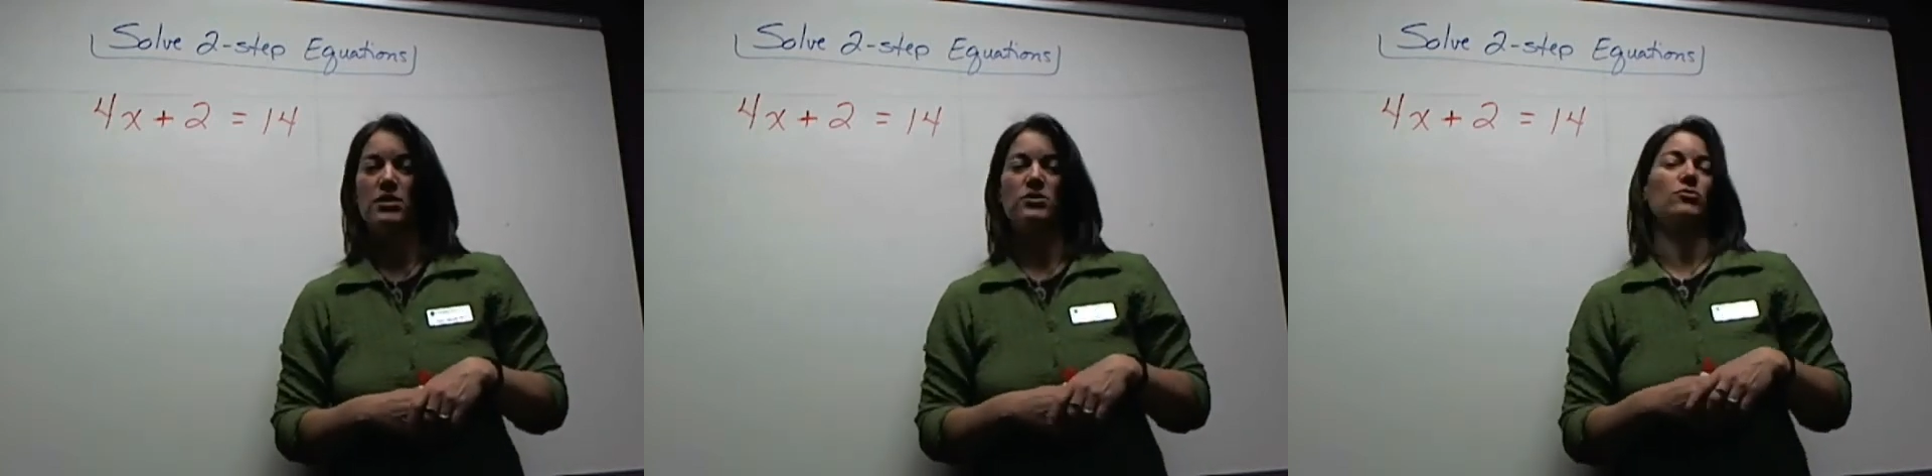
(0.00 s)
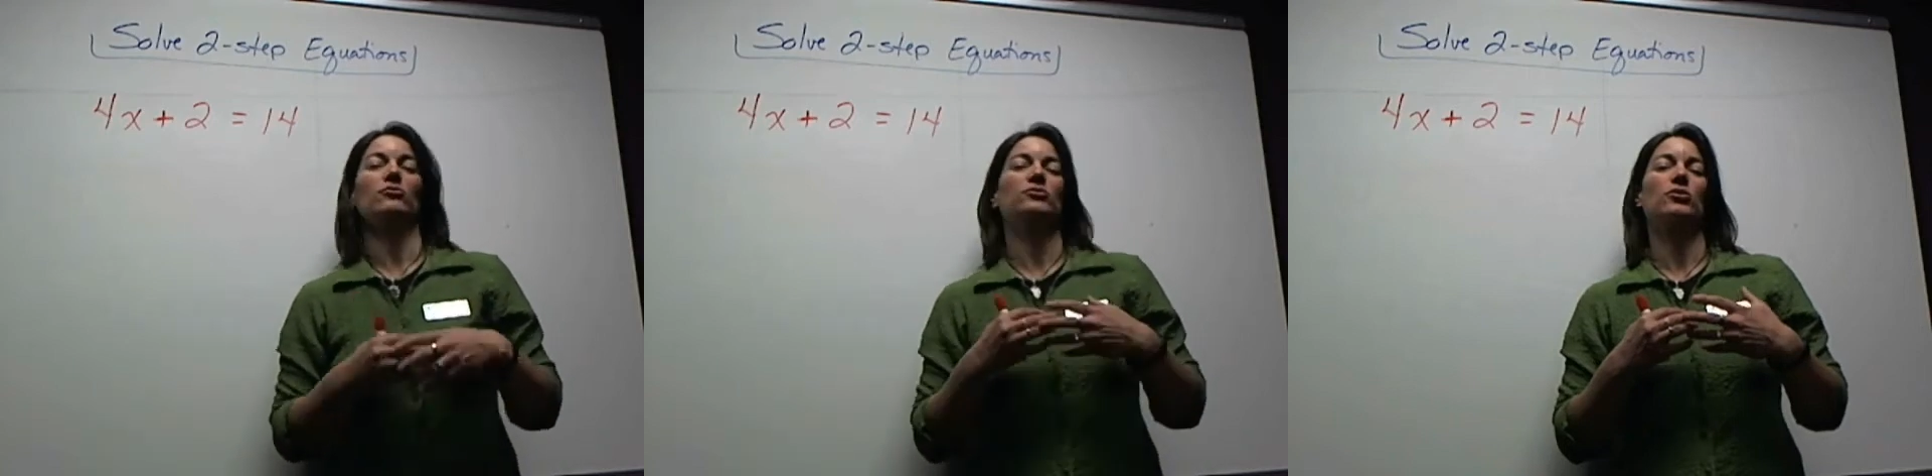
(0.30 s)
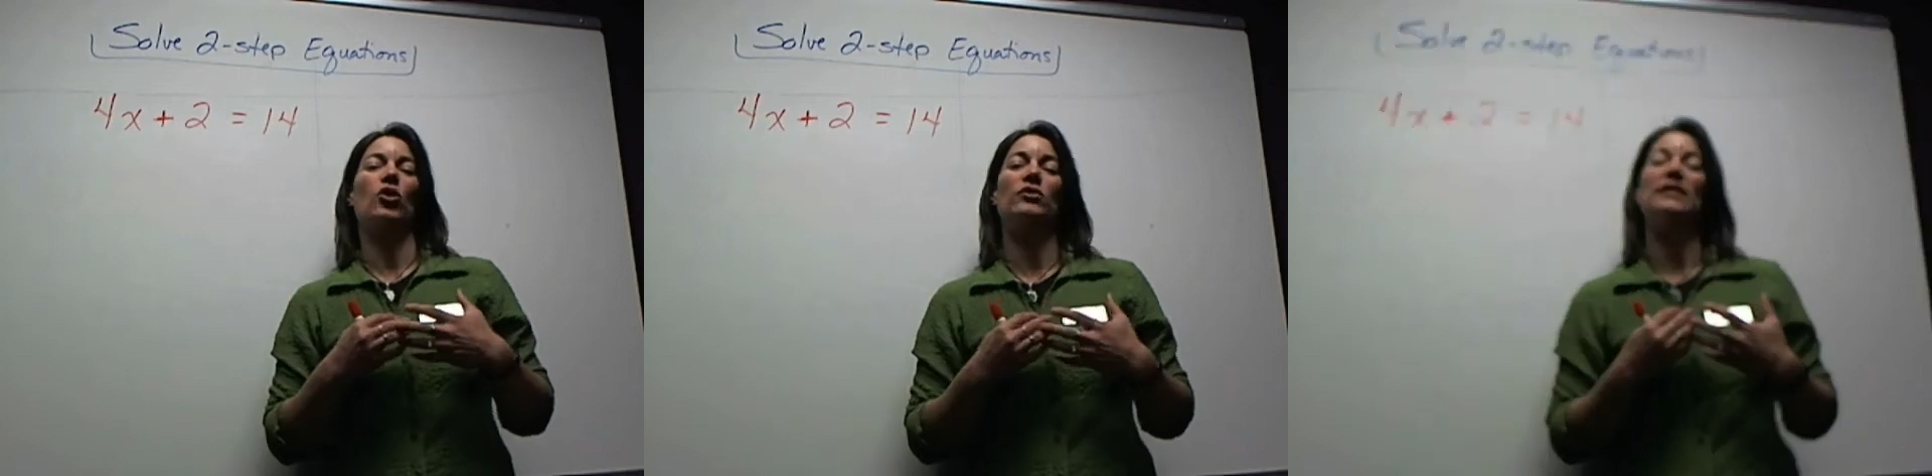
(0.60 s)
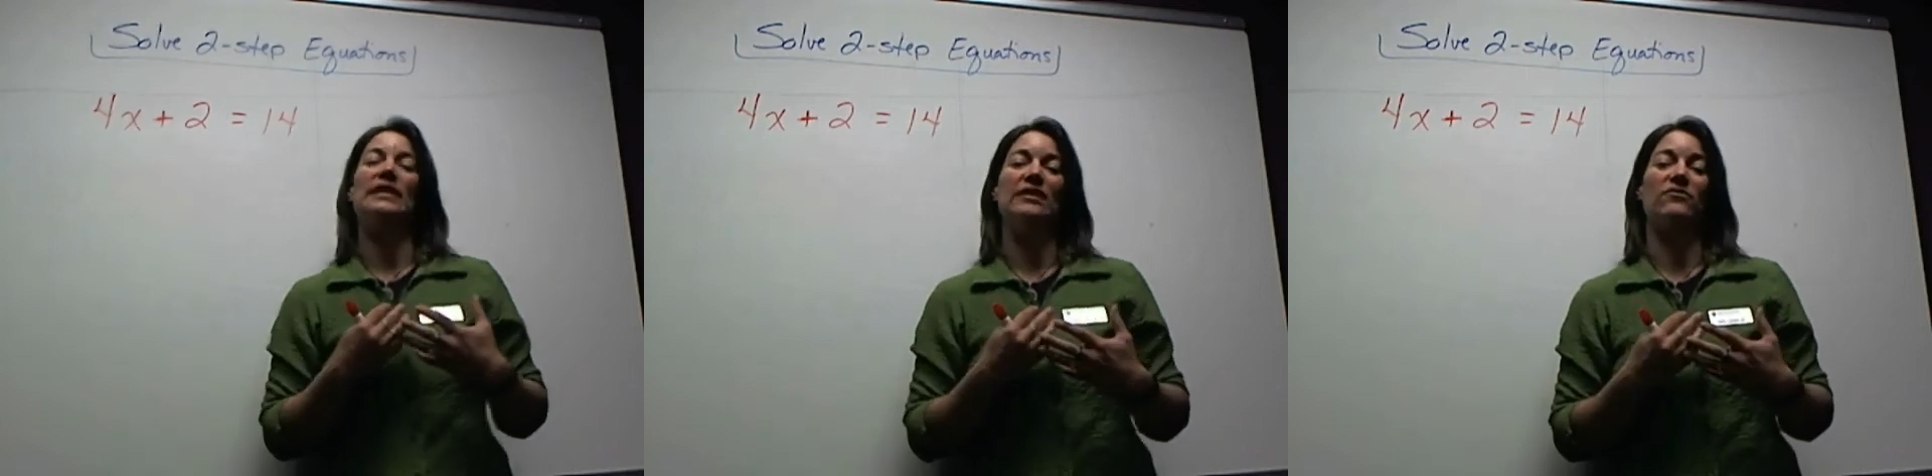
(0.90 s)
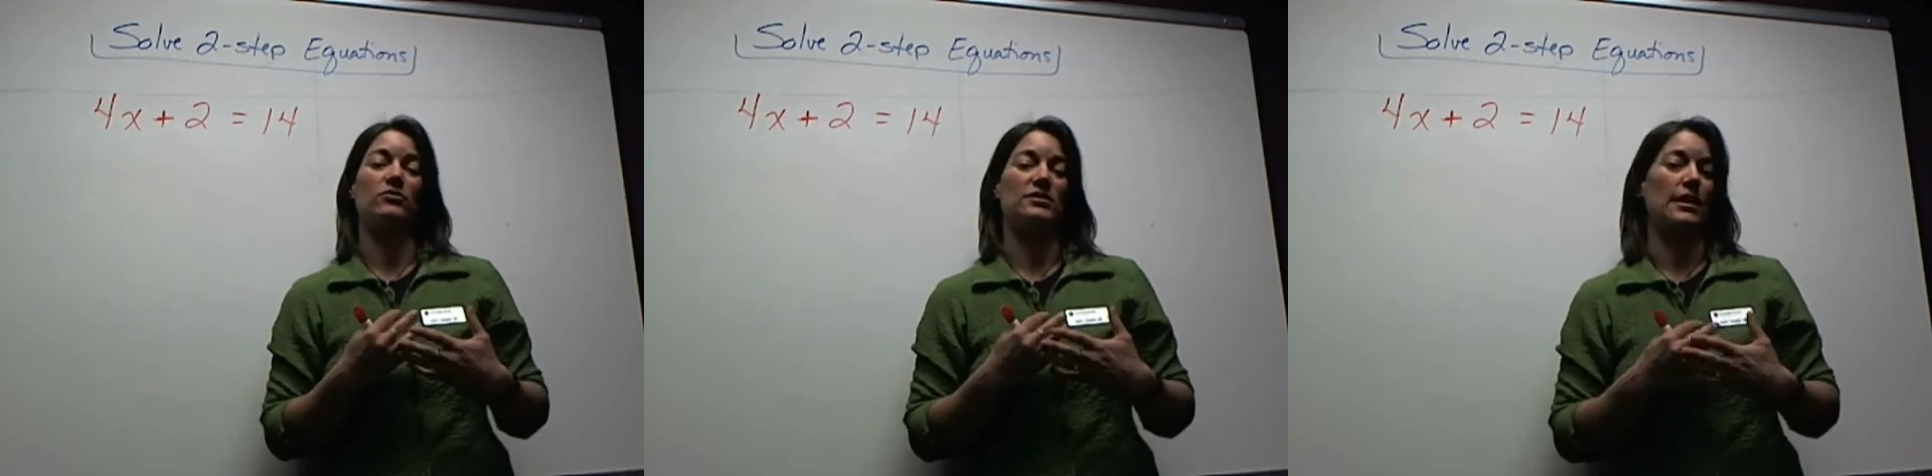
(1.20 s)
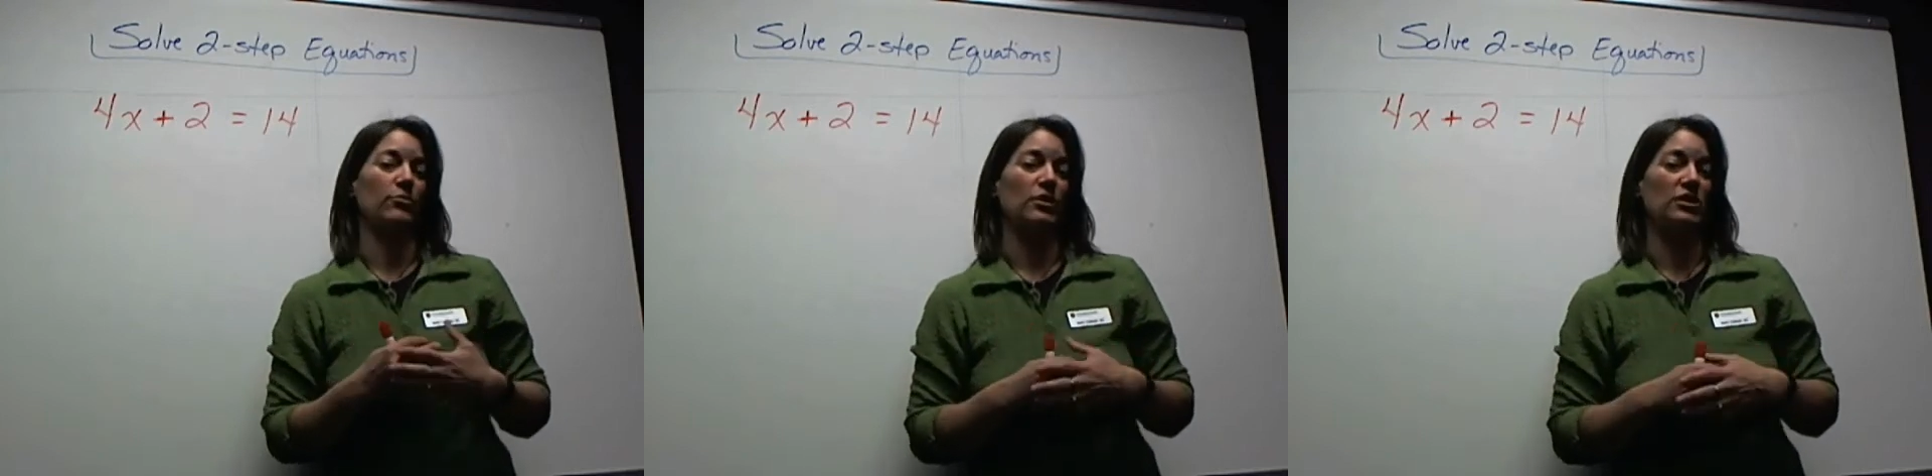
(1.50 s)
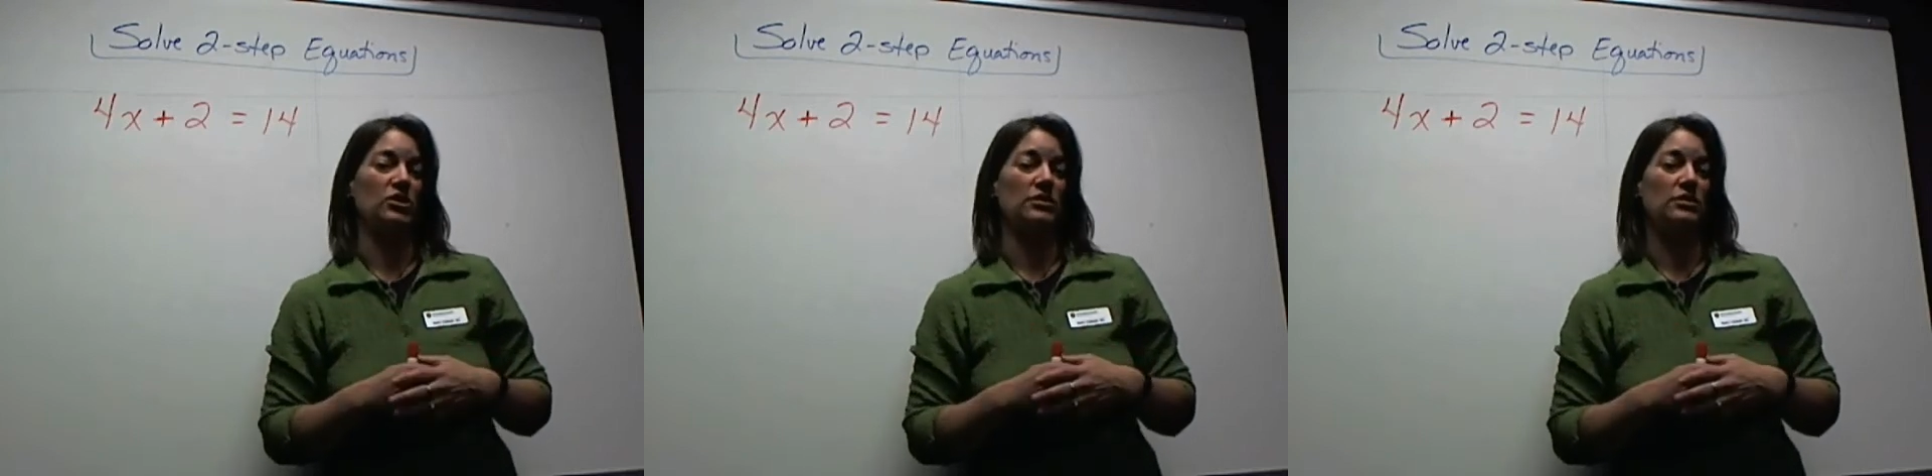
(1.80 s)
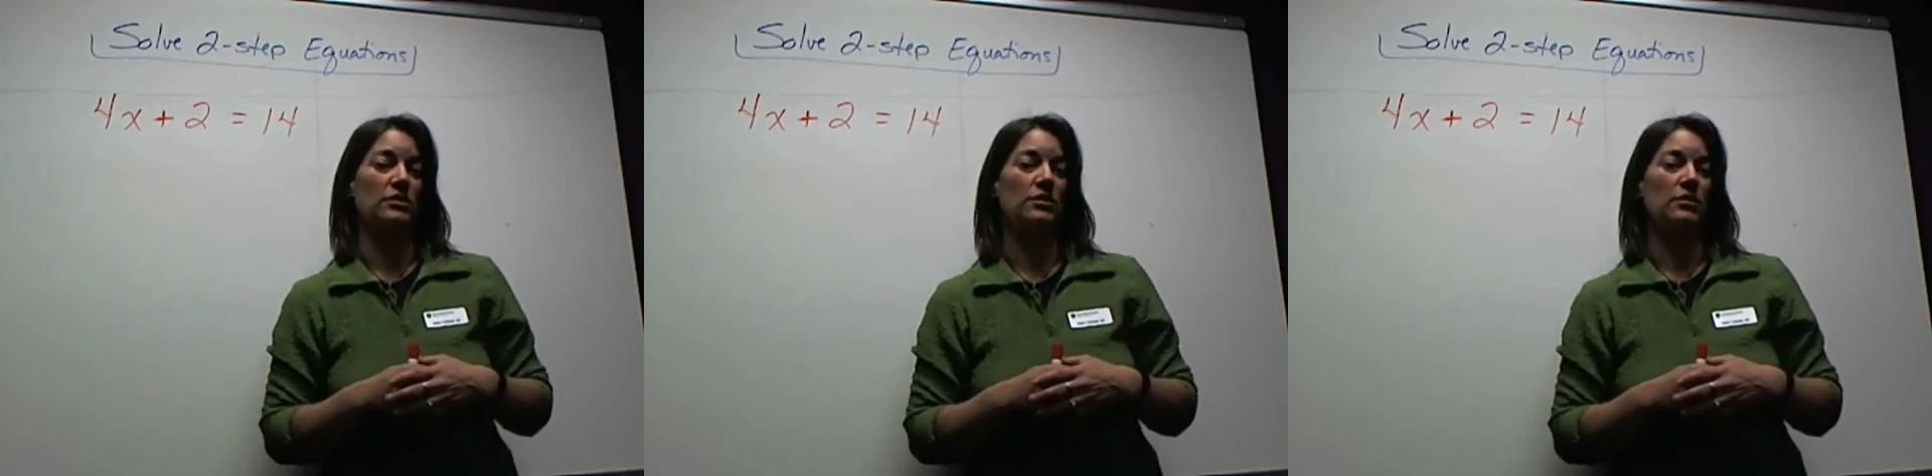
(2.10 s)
So those are called inverse operations.